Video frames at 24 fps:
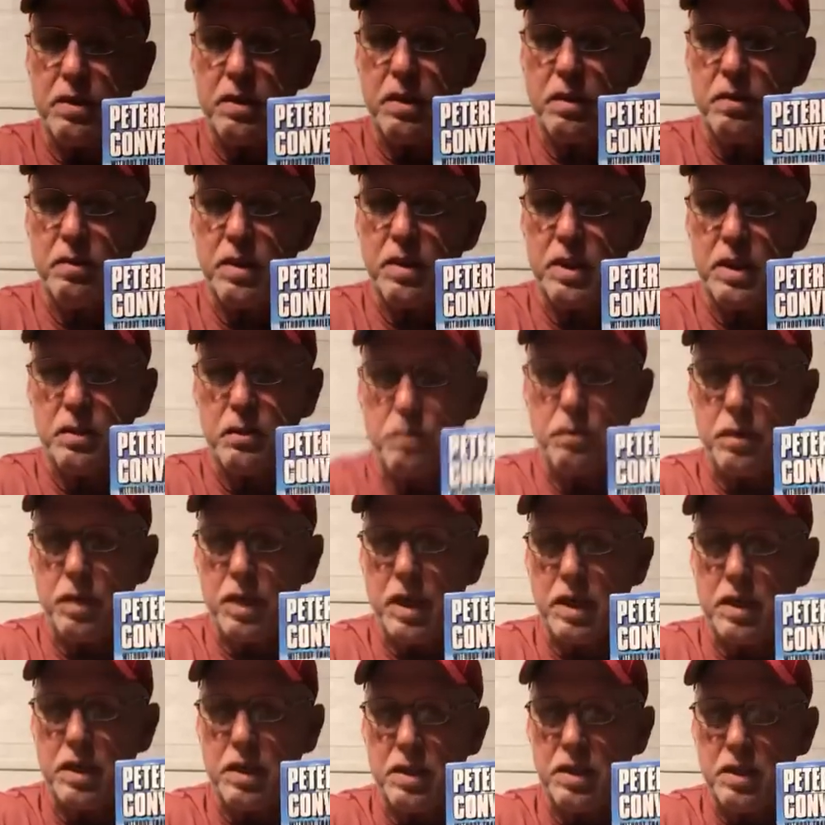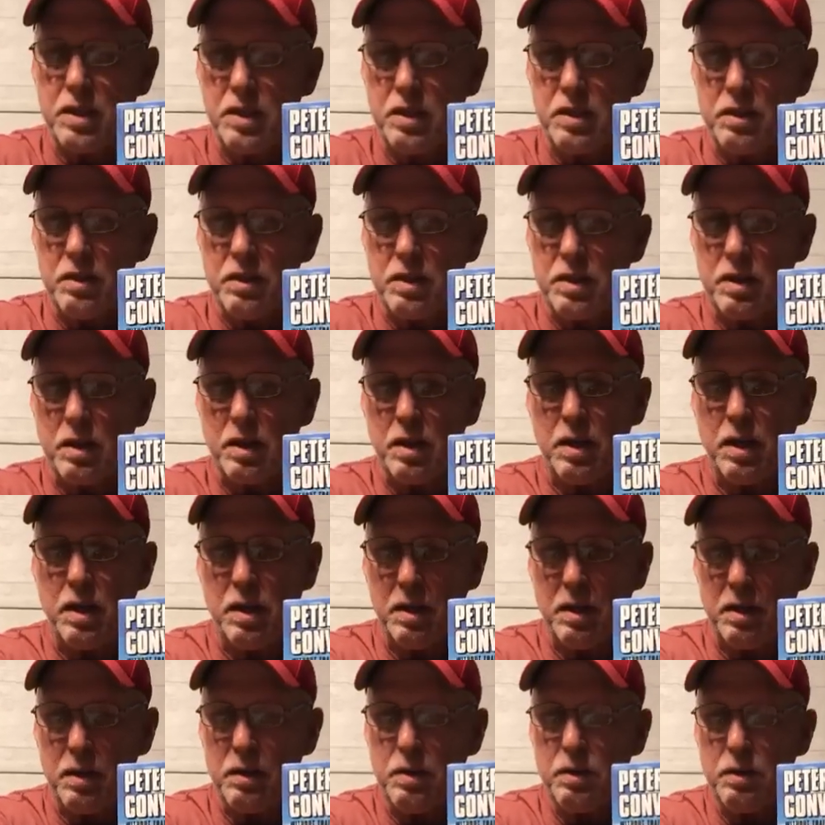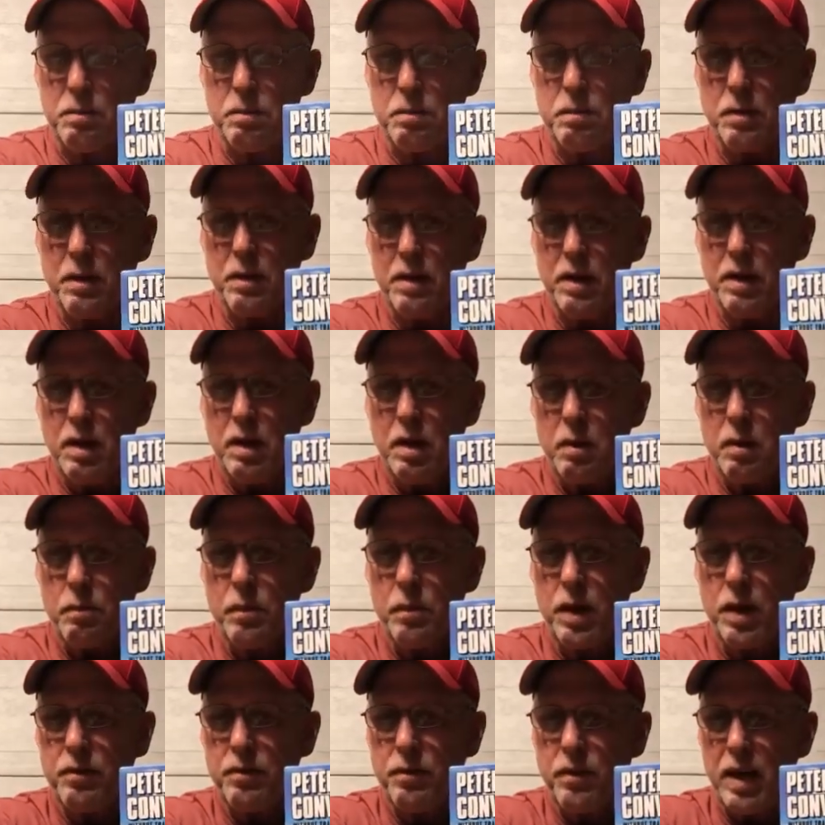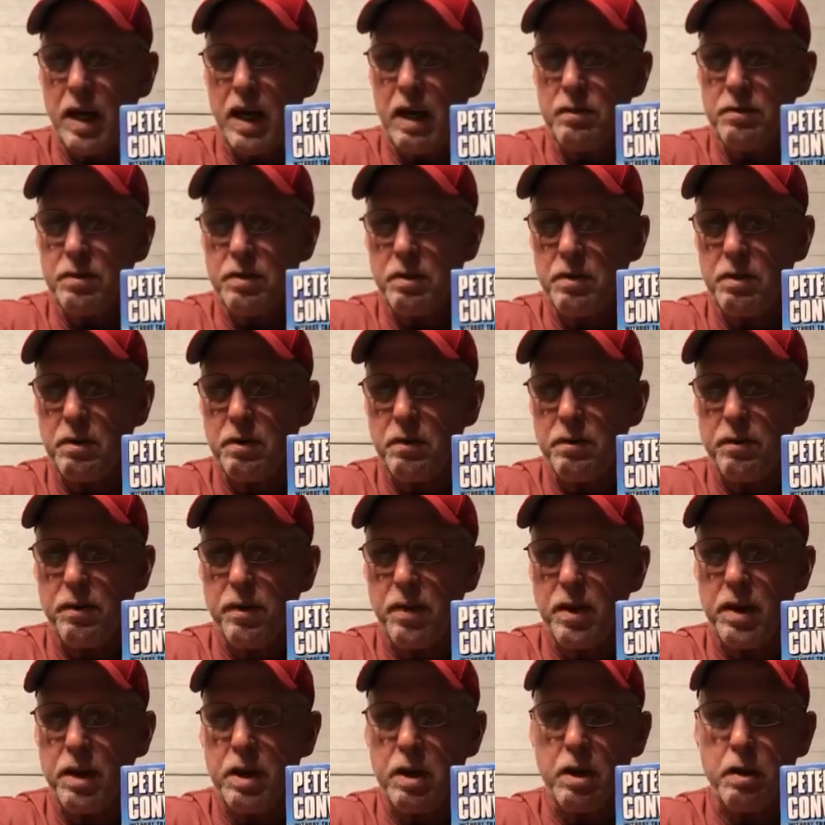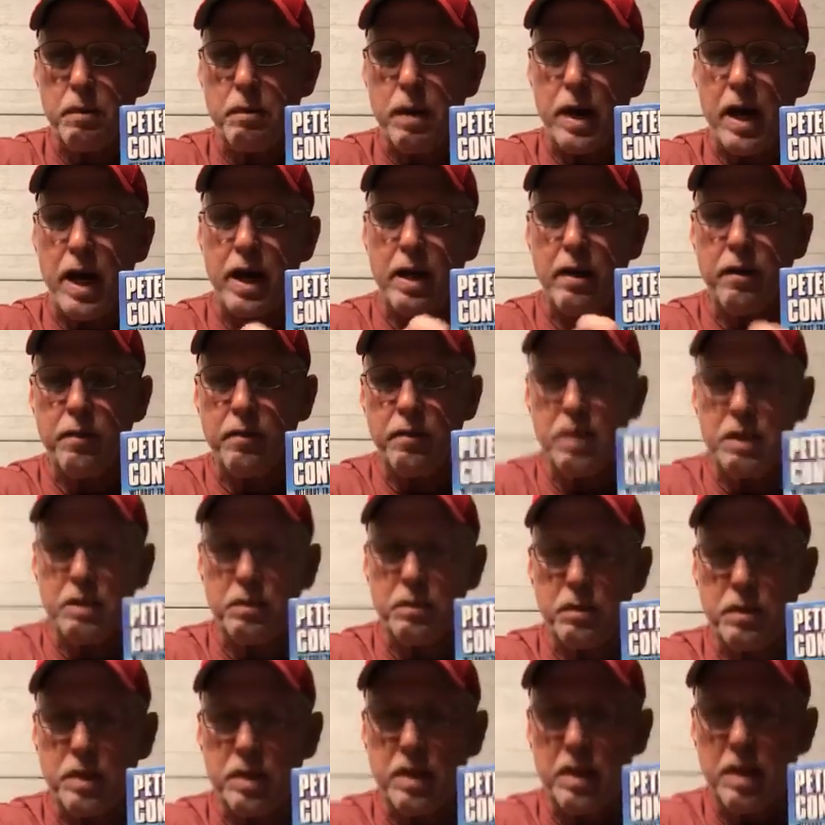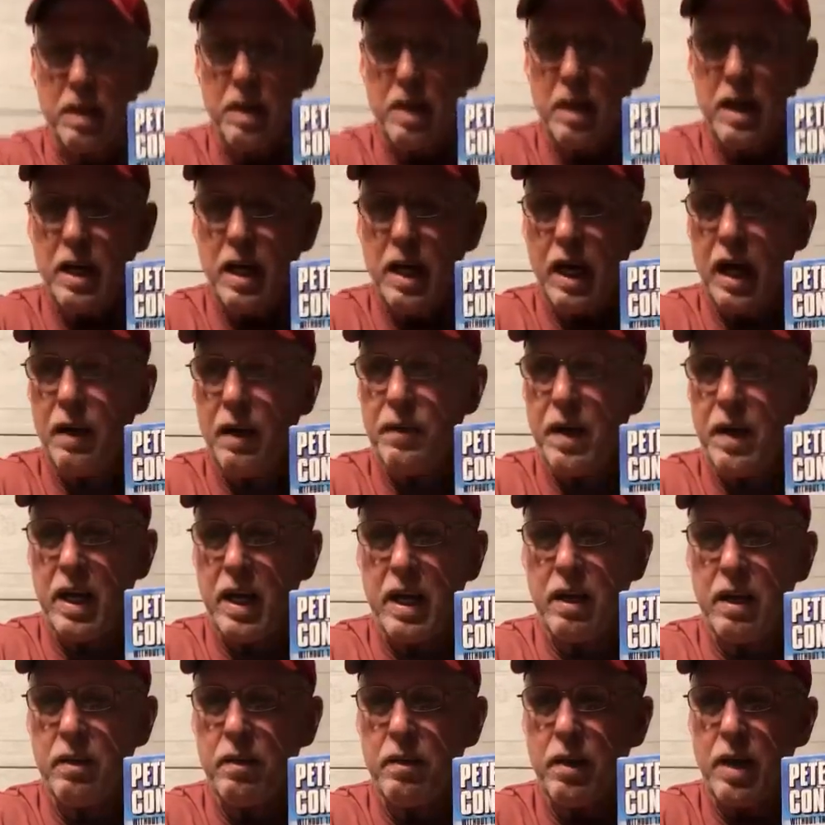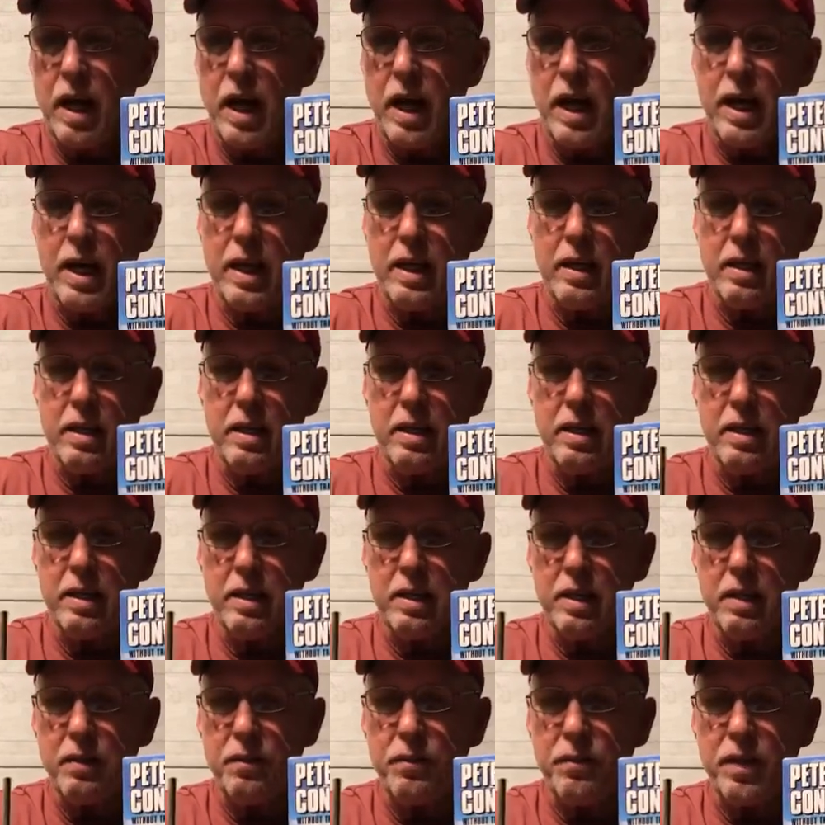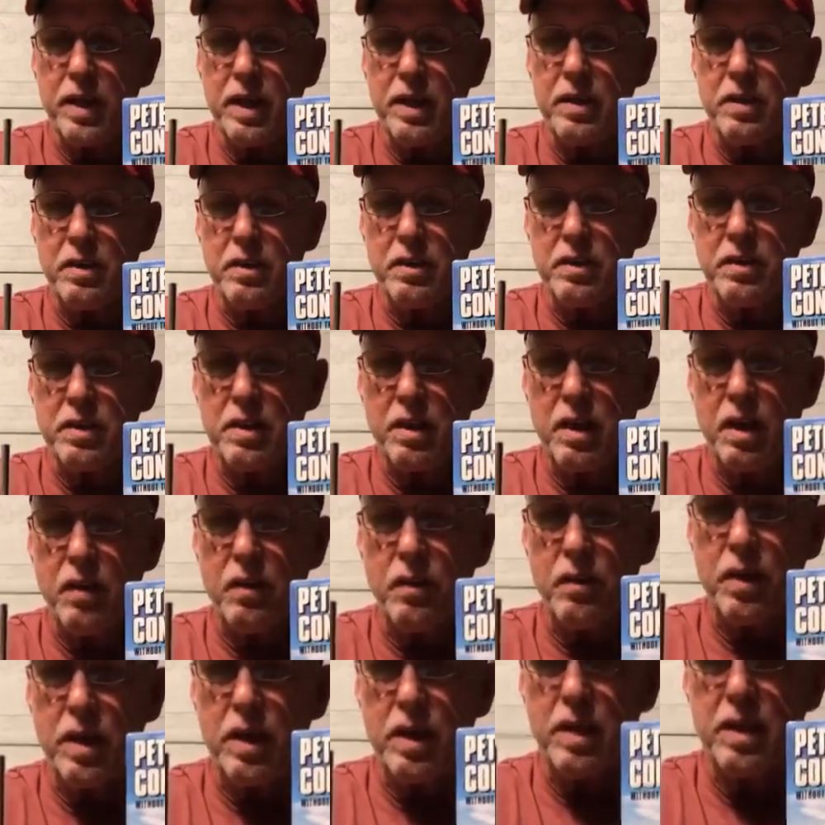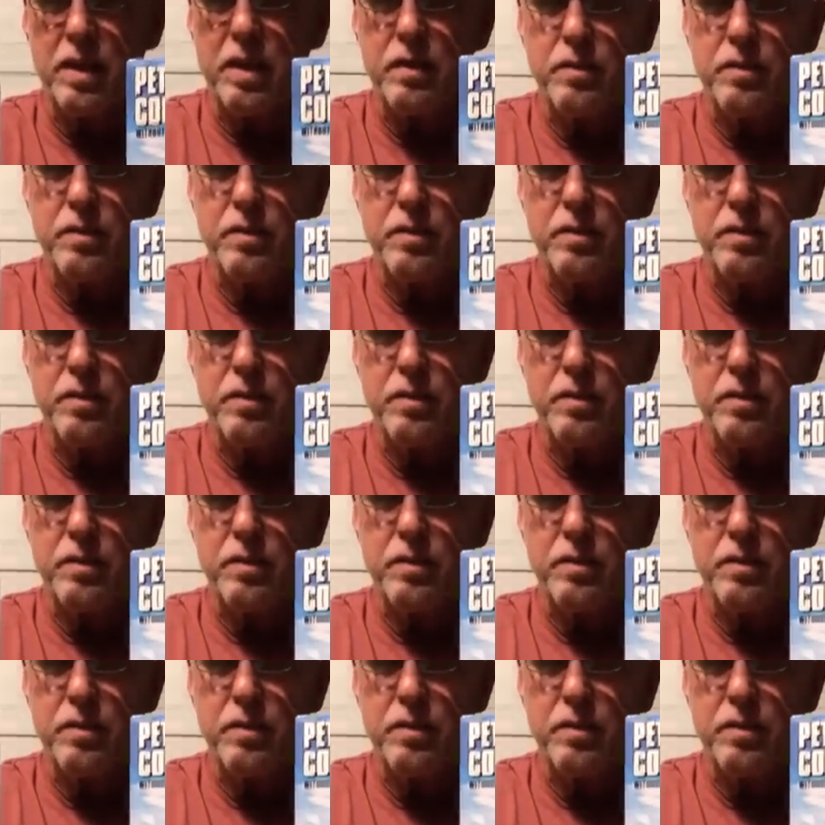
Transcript: On this one, I just used the mud flaps on the front and the back. On this one, I think I'm going to add the fenders on it.